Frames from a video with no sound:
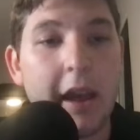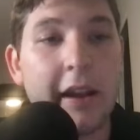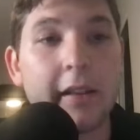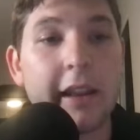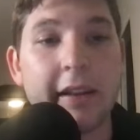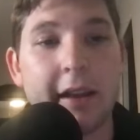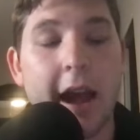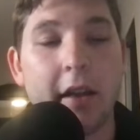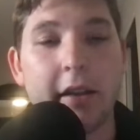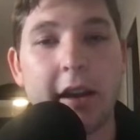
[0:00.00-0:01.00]
an elite
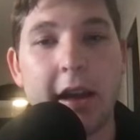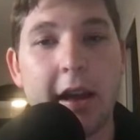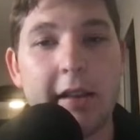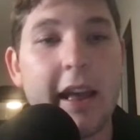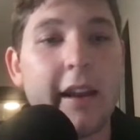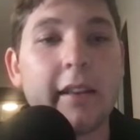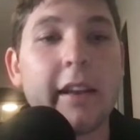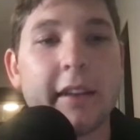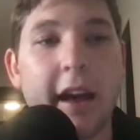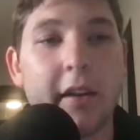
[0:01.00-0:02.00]
talent, and that
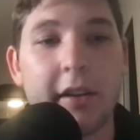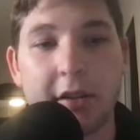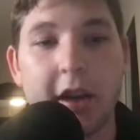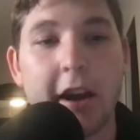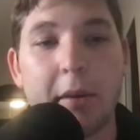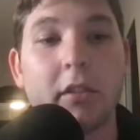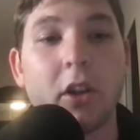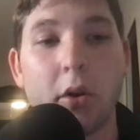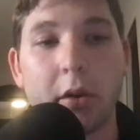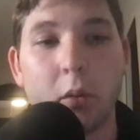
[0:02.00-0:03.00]
elite talent has got to be
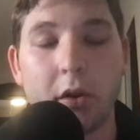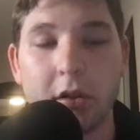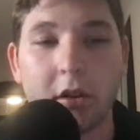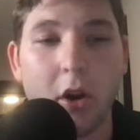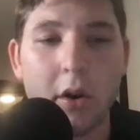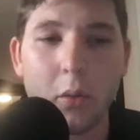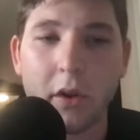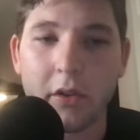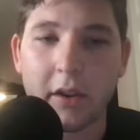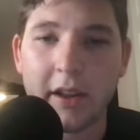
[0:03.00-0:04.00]
Logan Wilson. Logan
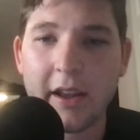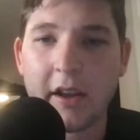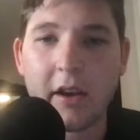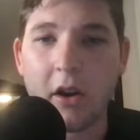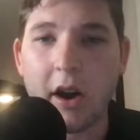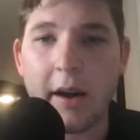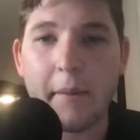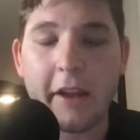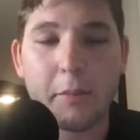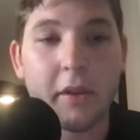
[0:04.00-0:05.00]
Wilson
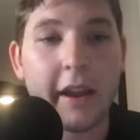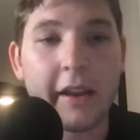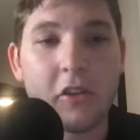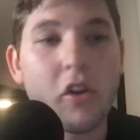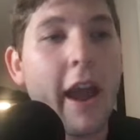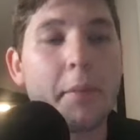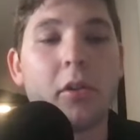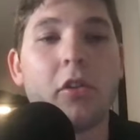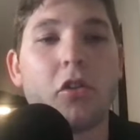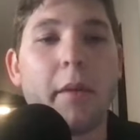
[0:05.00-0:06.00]
has played
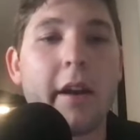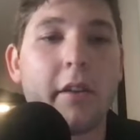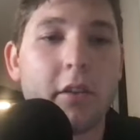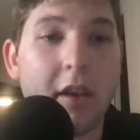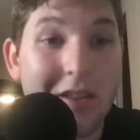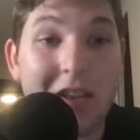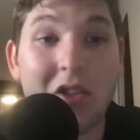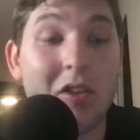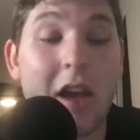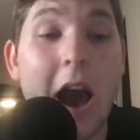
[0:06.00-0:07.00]
absolutely tremendous
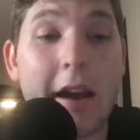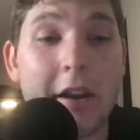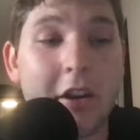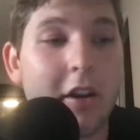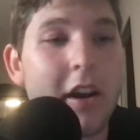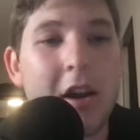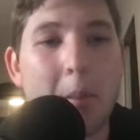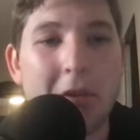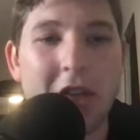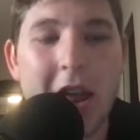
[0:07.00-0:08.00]
since he's got here.
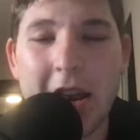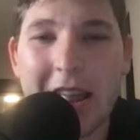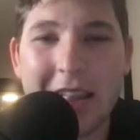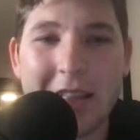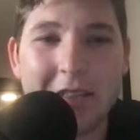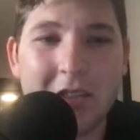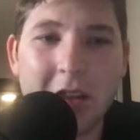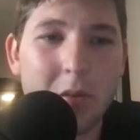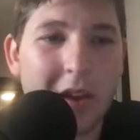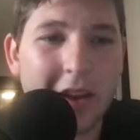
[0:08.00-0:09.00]
But then it
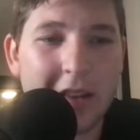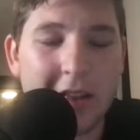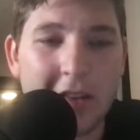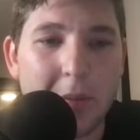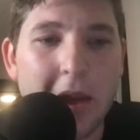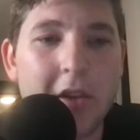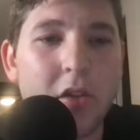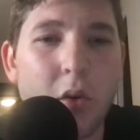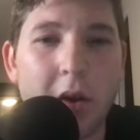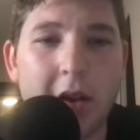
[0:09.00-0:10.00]
seems like in the
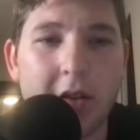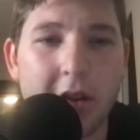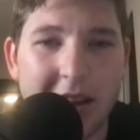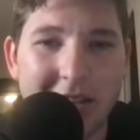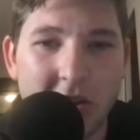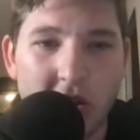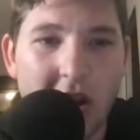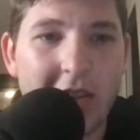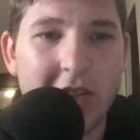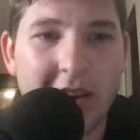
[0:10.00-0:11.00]
past 2 weeks against the
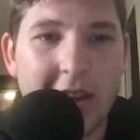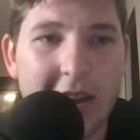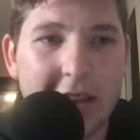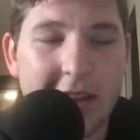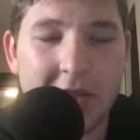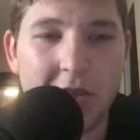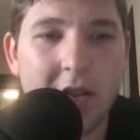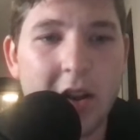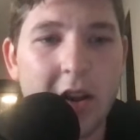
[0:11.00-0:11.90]
Jets and against